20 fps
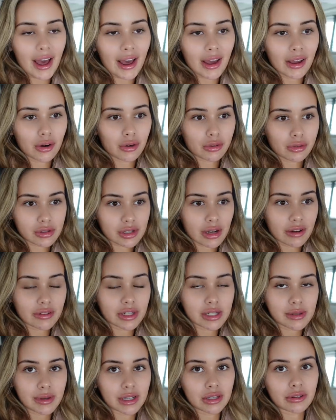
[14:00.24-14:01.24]
and also I've
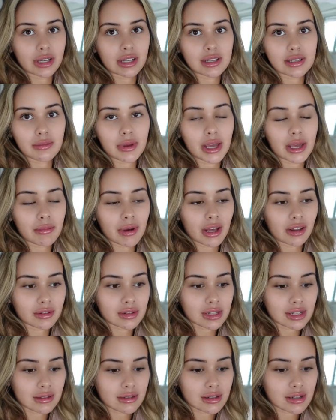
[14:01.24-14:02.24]
just been doing some
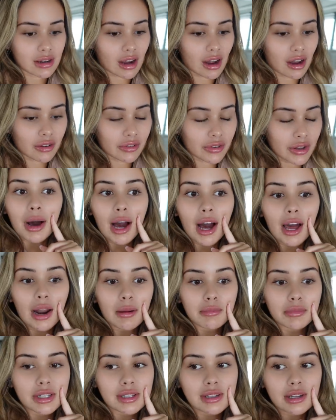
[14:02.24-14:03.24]
emails and stuff. But
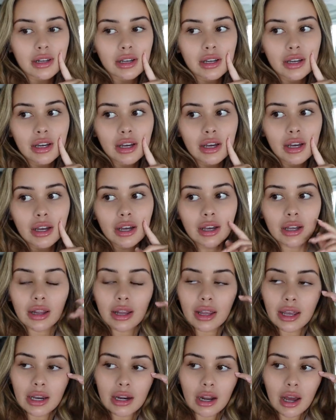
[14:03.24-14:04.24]
I'm just gonna
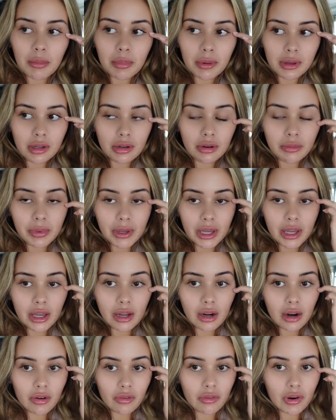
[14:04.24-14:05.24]
clean up a little
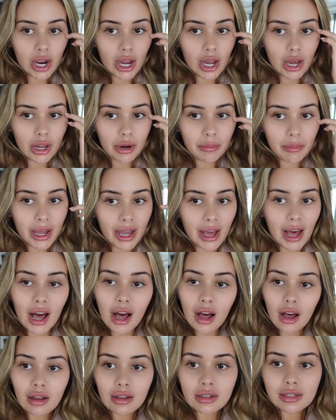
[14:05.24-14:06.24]
bit around my
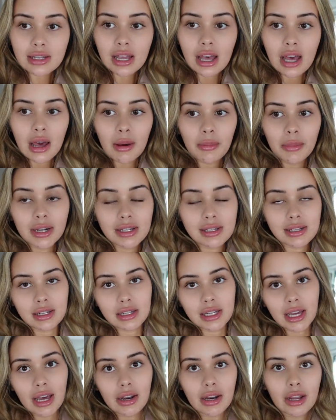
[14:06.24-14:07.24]
house. I'm gonna sit
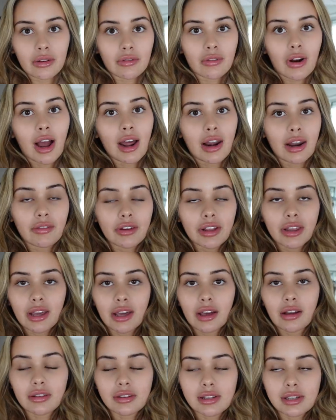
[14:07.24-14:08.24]
down and write everything
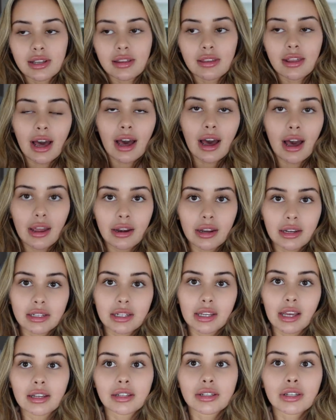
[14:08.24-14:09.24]
else that I need
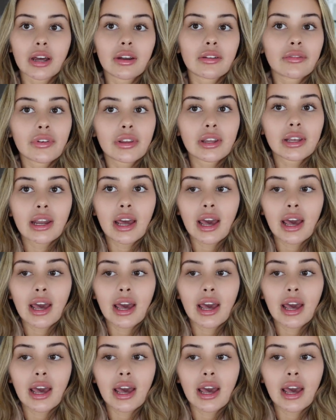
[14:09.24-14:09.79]
to get done for the